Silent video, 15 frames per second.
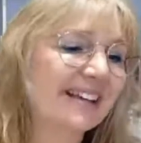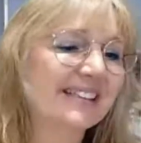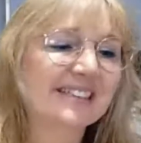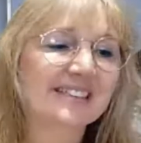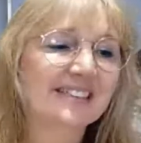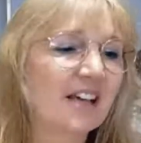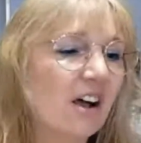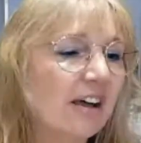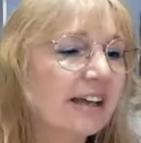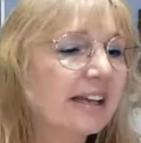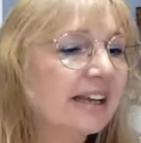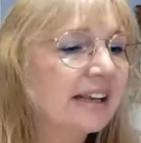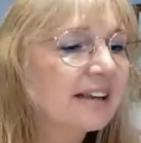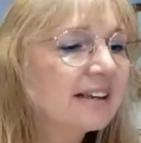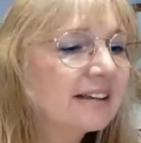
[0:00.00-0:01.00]
Just
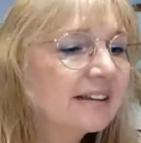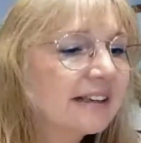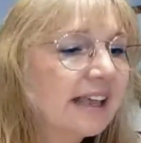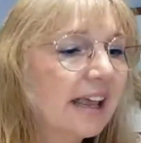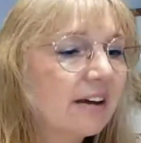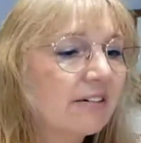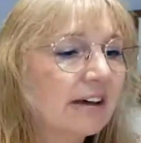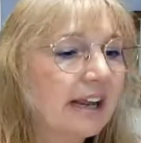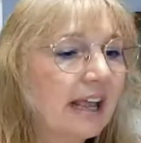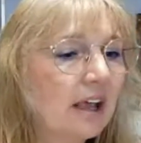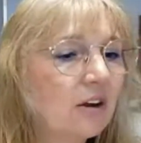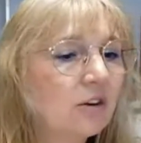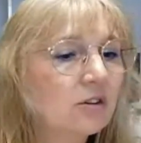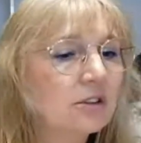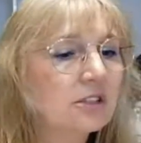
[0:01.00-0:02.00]
hiding. Kerry,
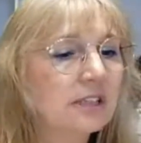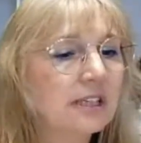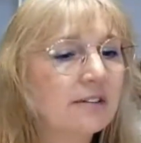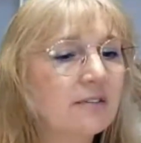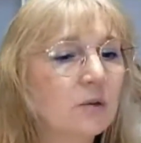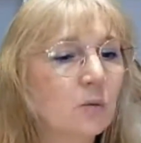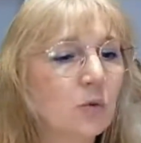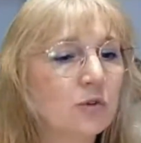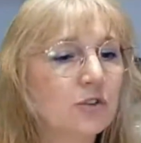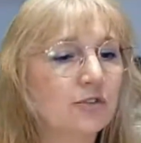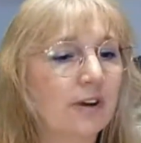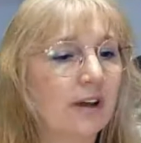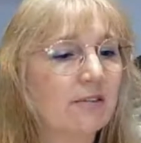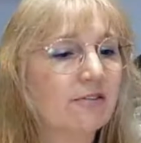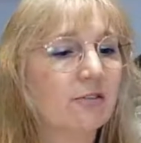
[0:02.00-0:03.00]
how long do you leave the
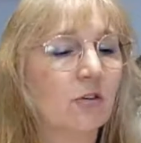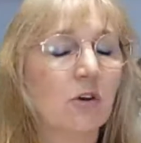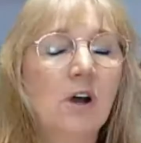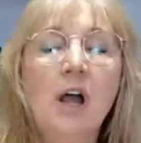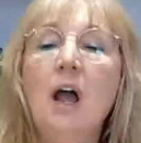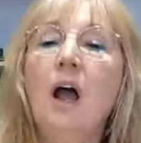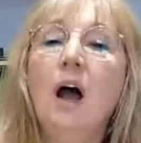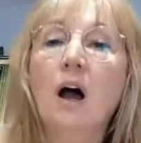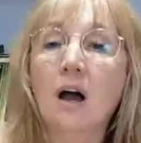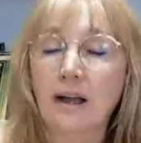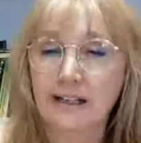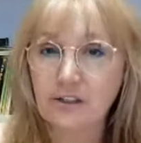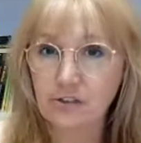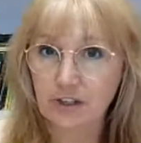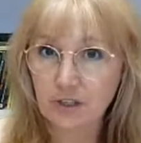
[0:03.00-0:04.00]
water out for?
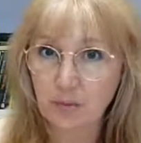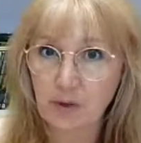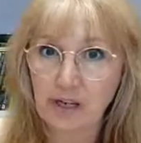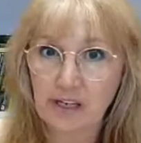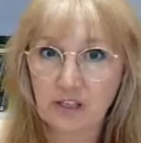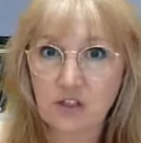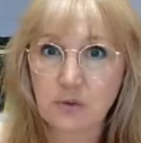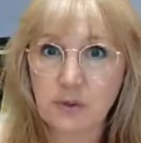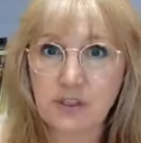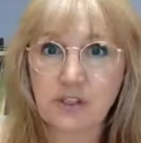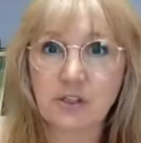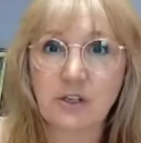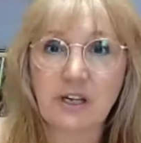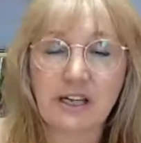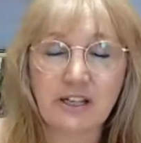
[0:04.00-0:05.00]
I trust my
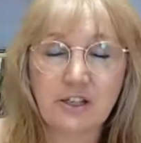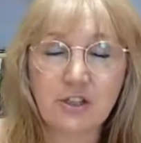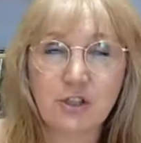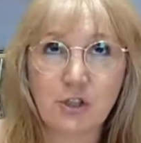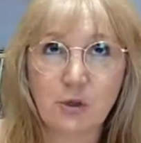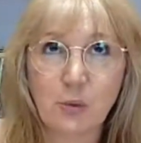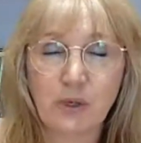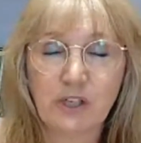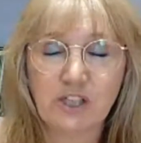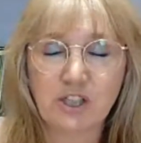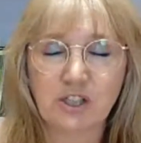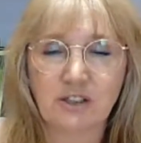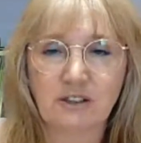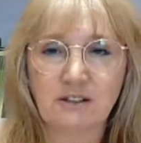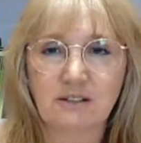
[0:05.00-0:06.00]

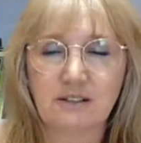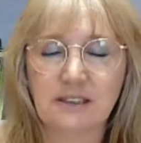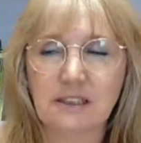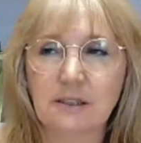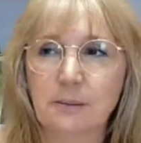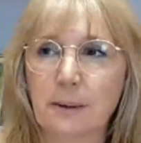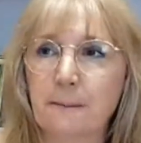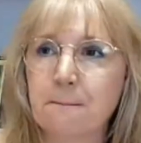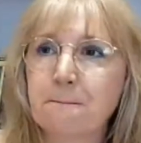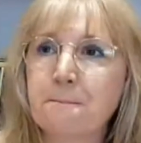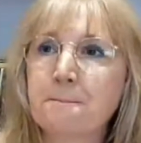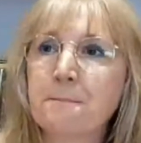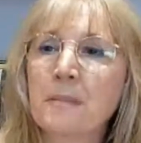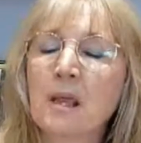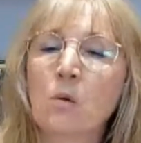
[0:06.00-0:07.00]
intuition on this one.
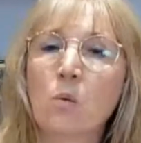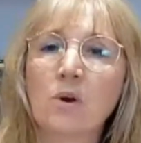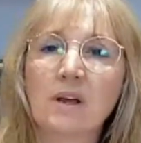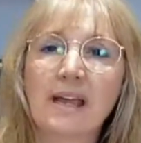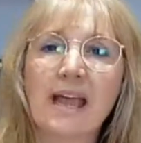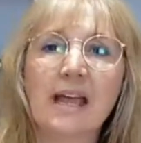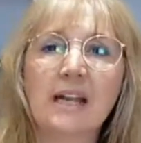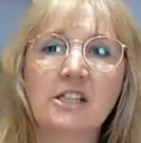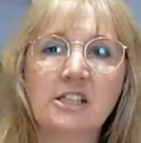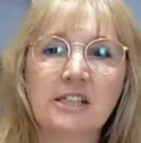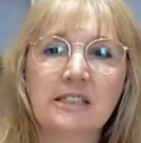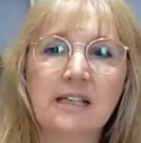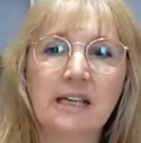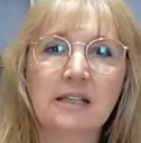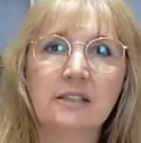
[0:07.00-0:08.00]
What I
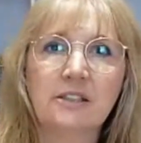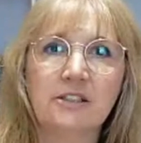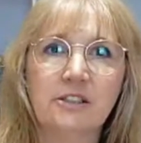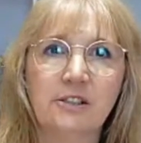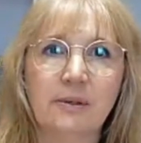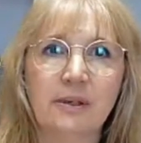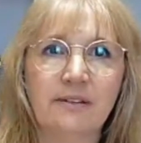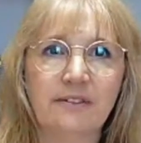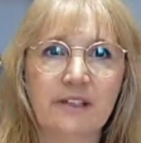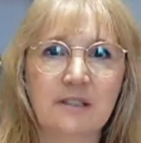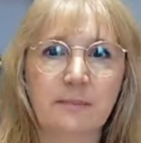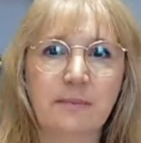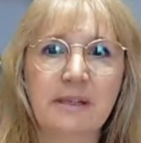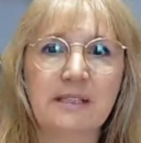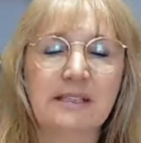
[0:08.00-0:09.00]
actually tend to do, if
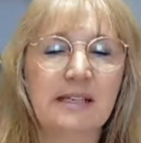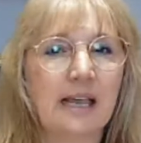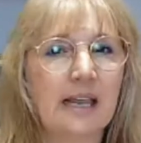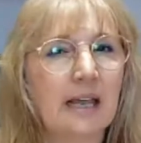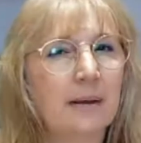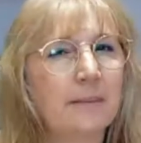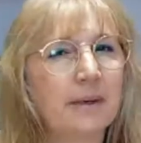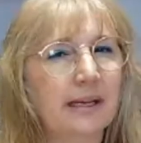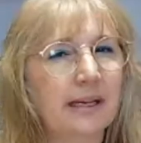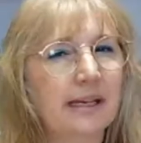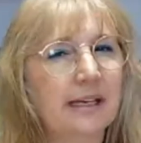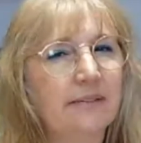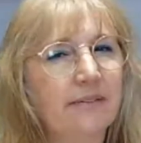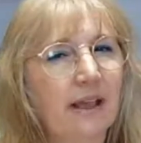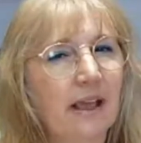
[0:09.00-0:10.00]
it's midday, I might
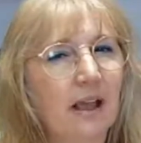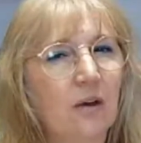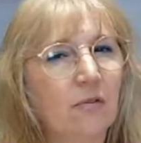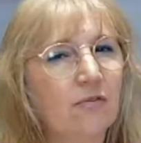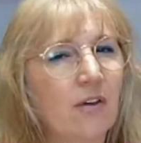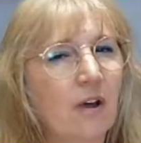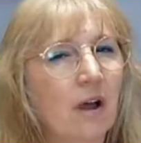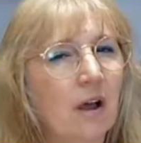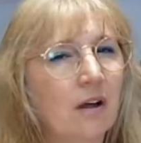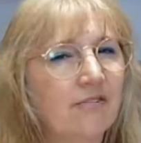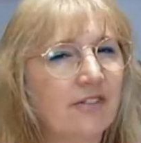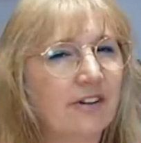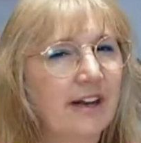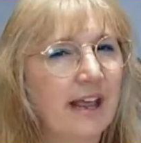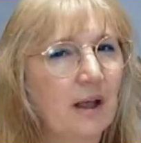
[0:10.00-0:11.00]
leave it out for
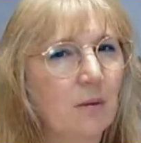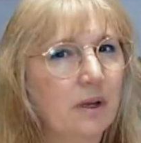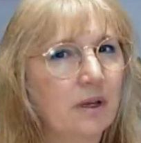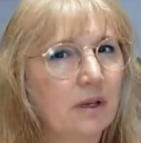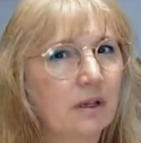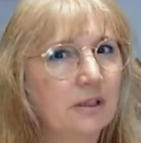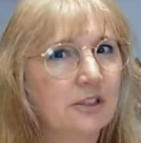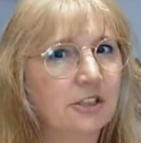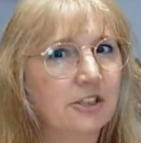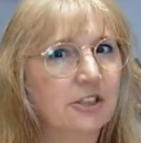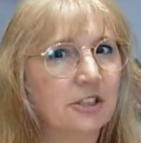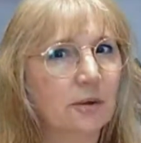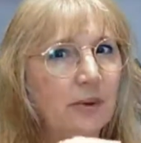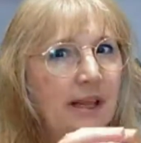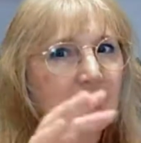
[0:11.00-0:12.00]
half an hour,
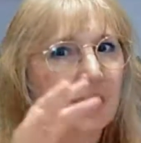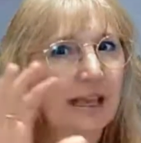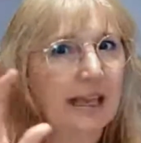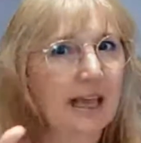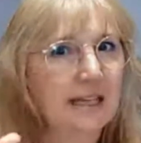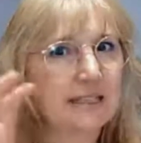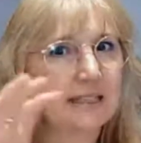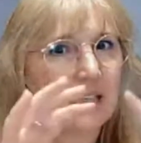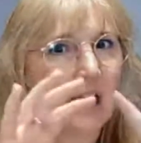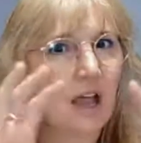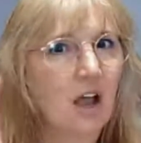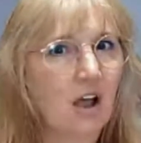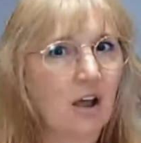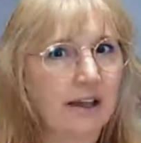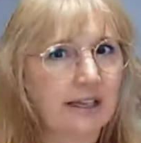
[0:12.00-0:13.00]
just so it gets that
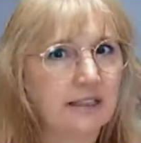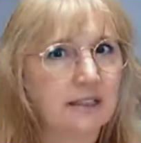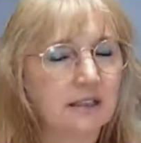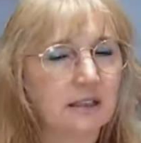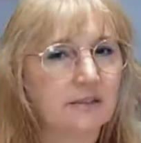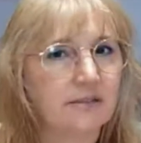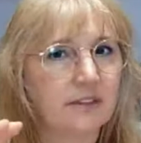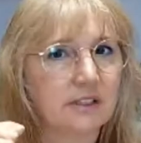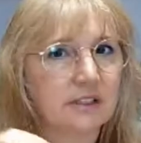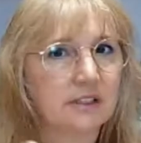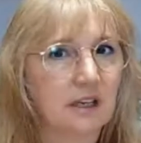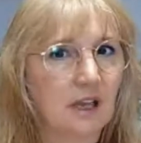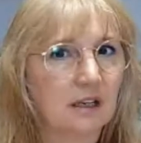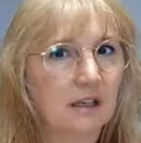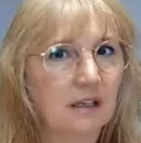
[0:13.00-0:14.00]
height of the
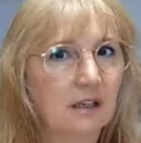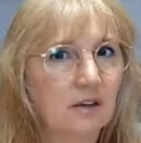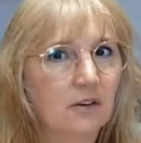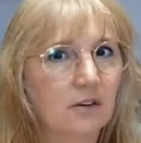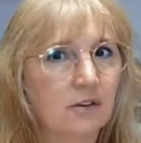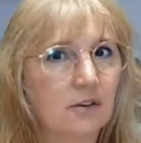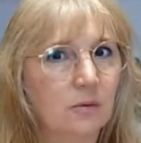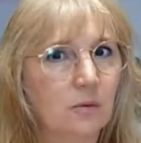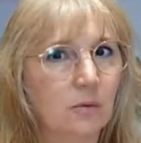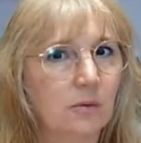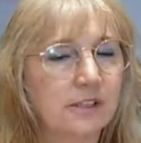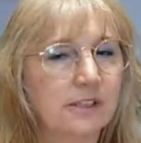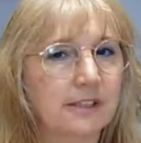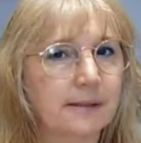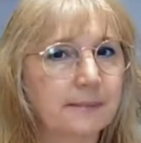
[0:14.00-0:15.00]
sun on the
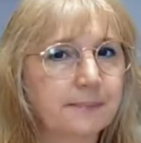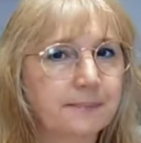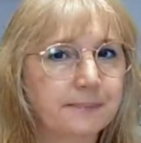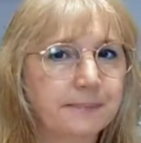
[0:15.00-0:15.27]
water.